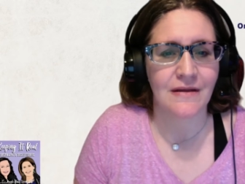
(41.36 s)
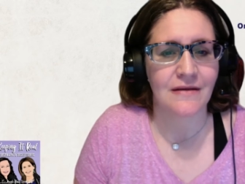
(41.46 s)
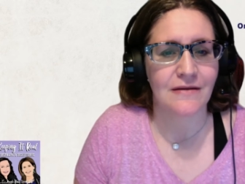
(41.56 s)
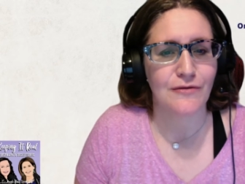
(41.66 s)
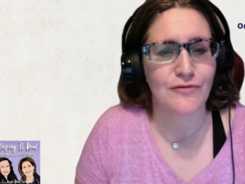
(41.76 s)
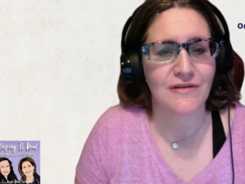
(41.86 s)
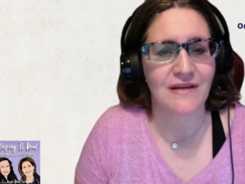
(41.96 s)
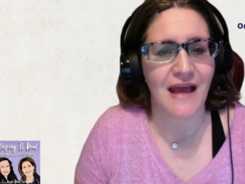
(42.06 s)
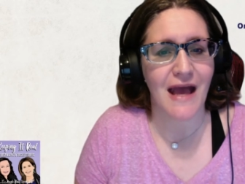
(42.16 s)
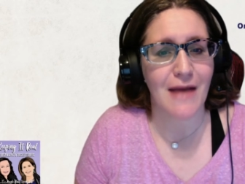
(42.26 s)

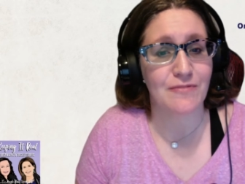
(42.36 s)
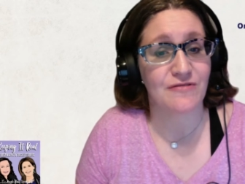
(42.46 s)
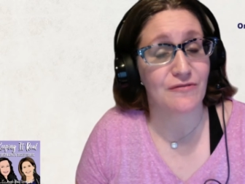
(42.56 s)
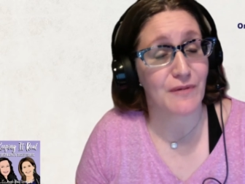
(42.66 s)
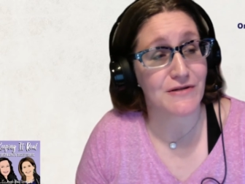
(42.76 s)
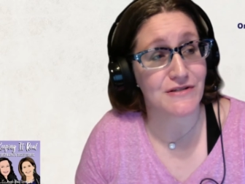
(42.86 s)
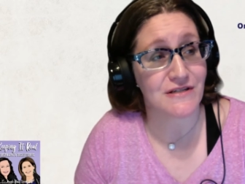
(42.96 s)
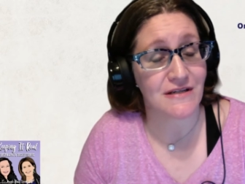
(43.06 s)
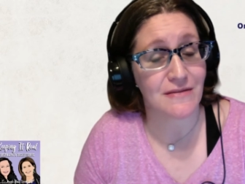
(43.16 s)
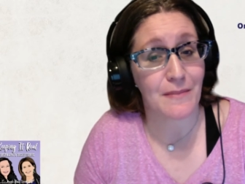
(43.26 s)
using apps for
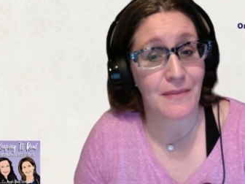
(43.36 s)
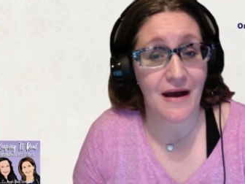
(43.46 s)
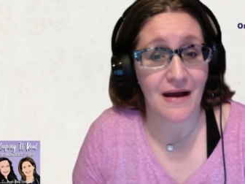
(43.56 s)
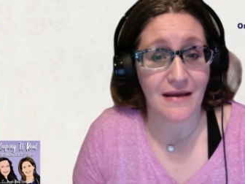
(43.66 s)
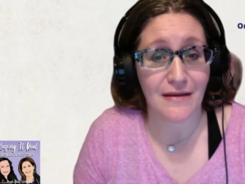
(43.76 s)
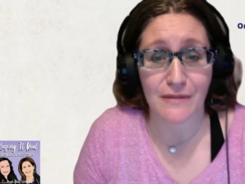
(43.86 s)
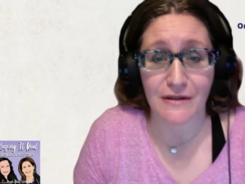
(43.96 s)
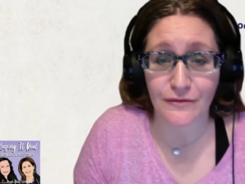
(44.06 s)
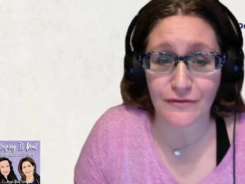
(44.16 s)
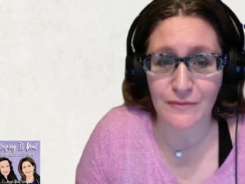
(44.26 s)
budgeting, buying,
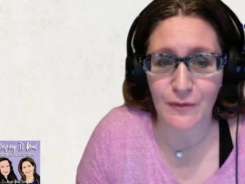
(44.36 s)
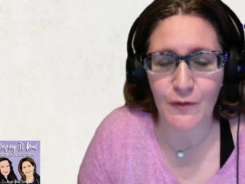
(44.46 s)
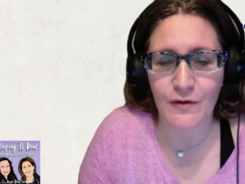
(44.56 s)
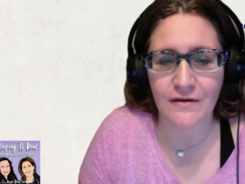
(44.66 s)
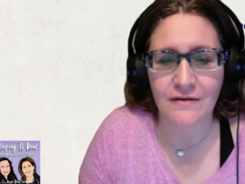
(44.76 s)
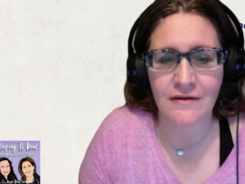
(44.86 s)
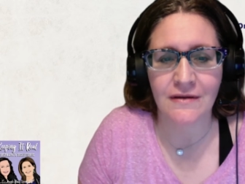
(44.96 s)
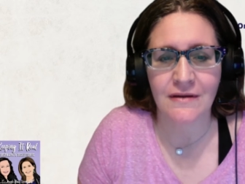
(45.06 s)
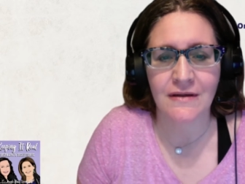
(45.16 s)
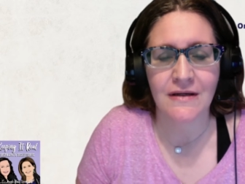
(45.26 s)
meals, and more,
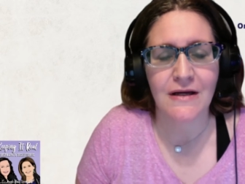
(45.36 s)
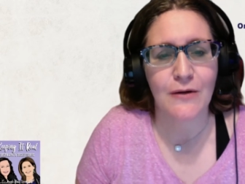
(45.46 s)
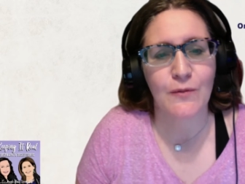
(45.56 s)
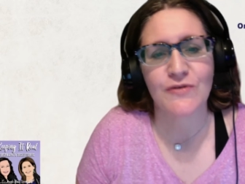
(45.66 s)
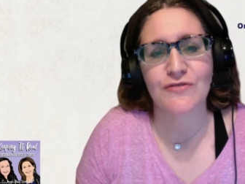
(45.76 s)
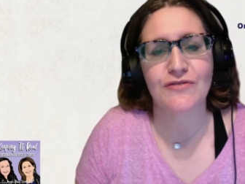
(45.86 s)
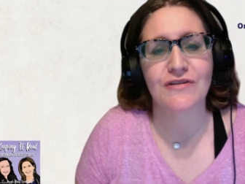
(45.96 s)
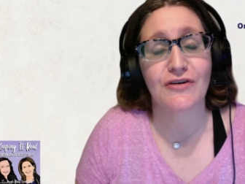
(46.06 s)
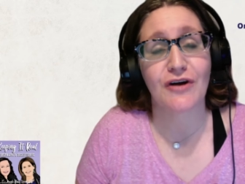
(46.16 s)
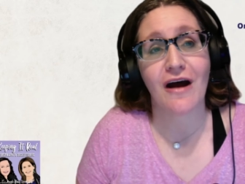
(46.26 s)
reducing
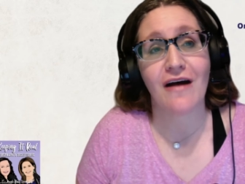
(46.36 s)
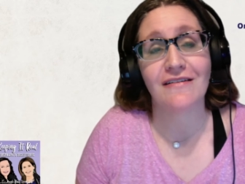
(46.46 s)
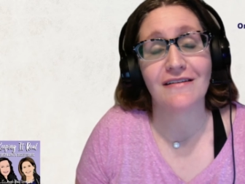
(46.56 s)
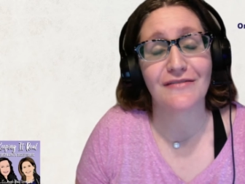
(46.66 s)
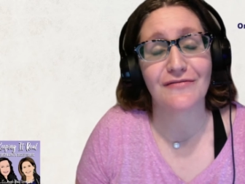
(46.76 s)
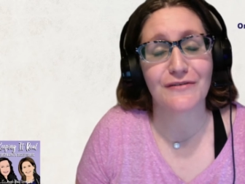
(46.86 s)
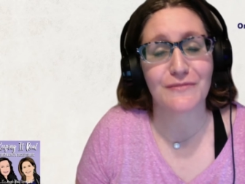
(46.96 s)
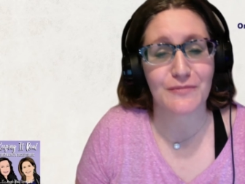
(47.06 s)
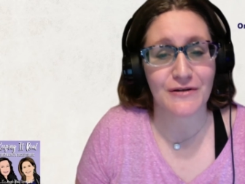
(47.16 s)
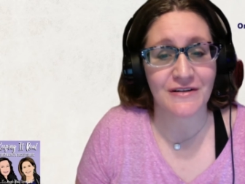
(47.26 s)
your holiday
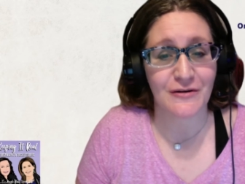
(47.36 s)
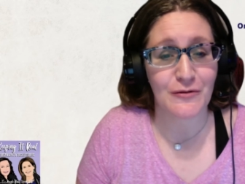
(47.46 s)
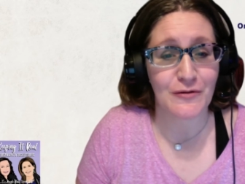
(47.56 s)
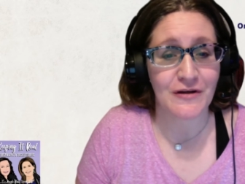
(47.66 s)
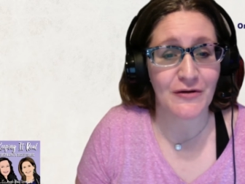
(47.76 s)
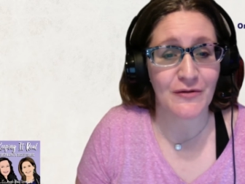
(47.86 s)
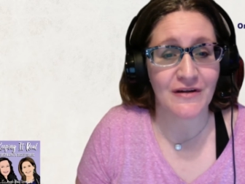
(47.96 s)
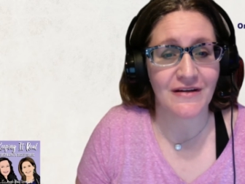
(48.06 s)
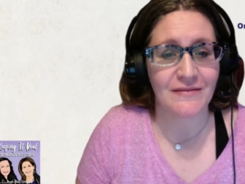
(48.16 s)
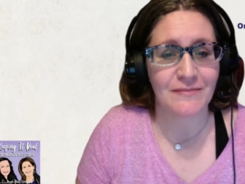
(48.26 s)
footprint and going
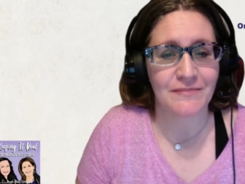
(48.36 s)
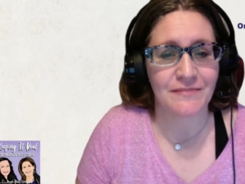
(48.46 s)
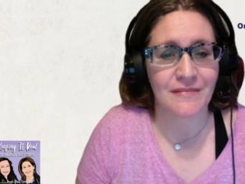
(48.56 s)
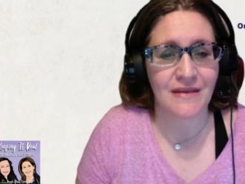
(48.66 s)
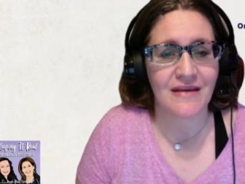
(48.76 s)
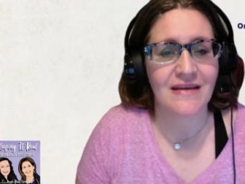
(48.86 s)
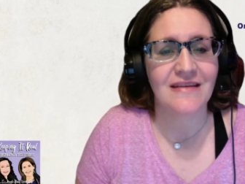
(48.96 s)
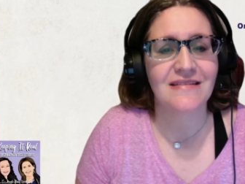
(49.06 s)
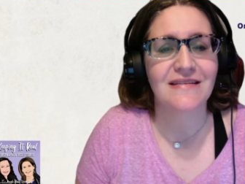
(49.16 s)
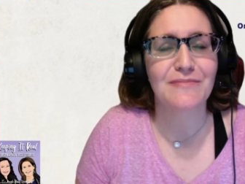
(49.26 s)
green,
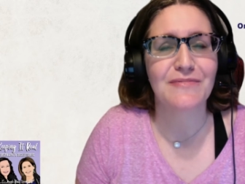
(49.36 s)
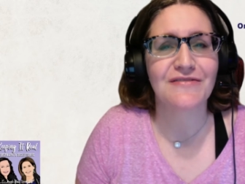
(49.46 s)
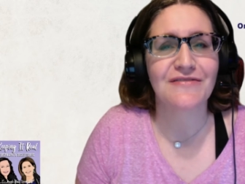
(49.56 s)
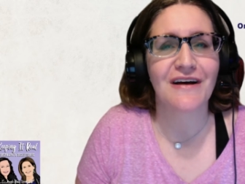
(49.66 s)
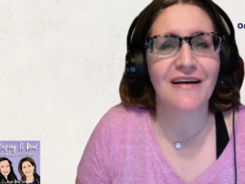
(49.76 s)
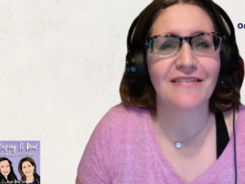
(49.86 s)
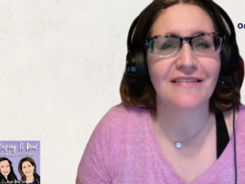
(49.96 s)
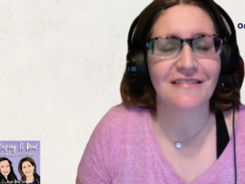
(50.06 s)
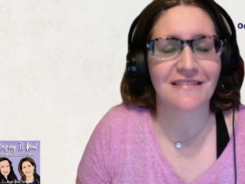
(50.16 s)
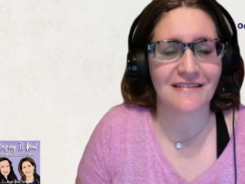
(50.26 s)
simplifying the
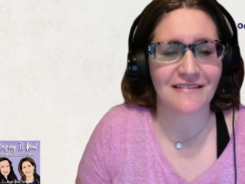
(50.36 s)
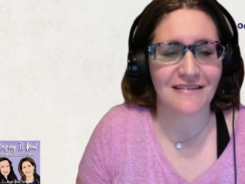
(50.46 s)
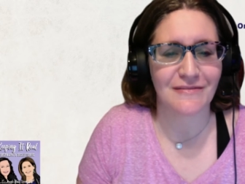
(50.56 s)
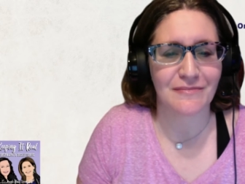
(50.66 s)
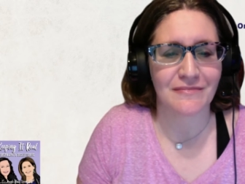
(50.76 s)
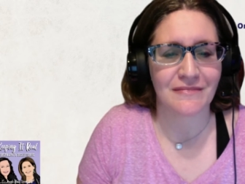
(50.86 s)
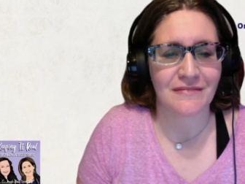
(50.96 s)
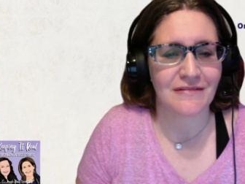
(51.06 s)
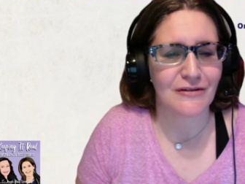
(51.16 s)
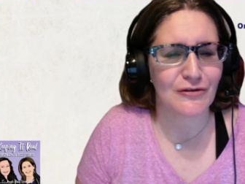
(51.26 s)
season,
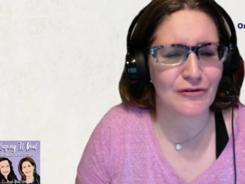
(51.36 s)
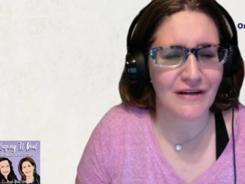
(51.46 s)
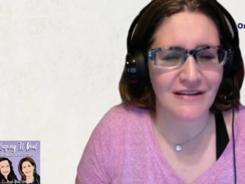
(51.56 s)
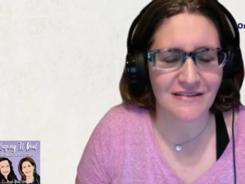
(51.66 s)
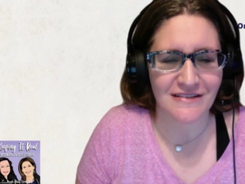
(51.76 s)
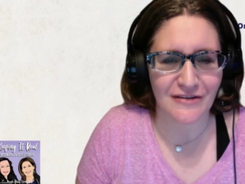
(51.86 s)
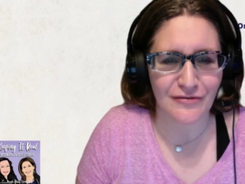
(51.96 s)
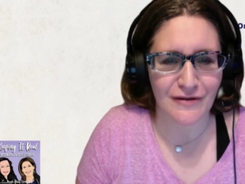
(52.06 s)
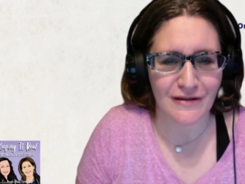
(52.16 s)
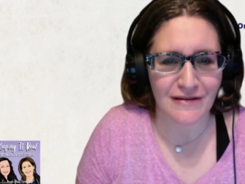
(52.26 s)
creating a
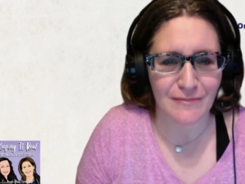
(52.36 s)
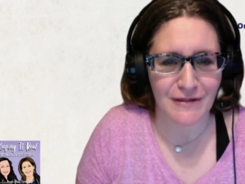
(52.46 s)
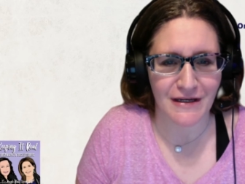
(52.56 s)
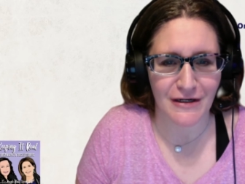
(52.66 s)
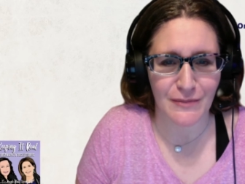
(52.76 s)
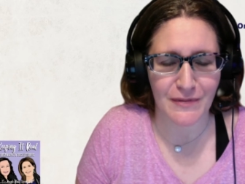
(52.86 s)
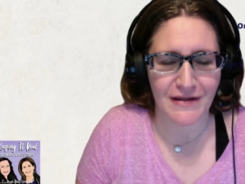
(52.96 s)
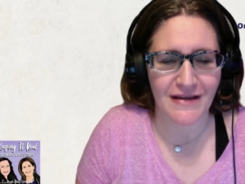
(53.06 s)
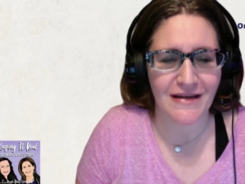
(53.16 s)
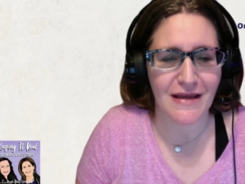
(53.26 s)
self-care
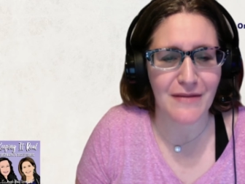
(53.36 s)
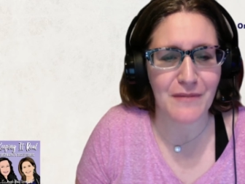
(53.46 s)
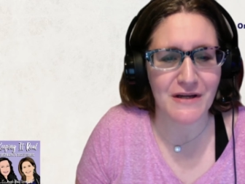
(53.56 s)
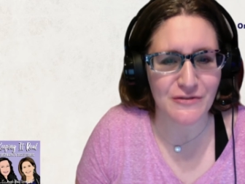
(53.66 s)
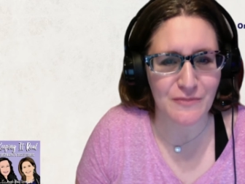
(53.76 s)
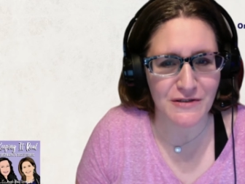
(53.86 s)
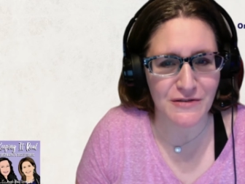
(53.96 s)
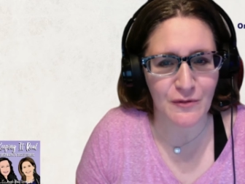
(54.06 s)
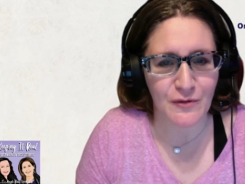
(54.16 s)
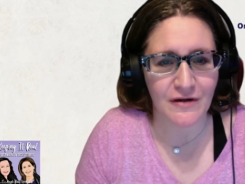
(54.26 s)
plan, and much, much
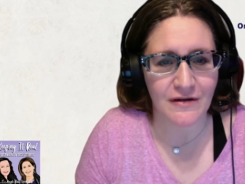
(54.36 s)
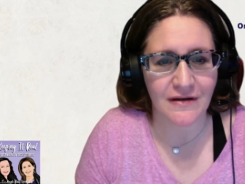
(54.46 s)
more.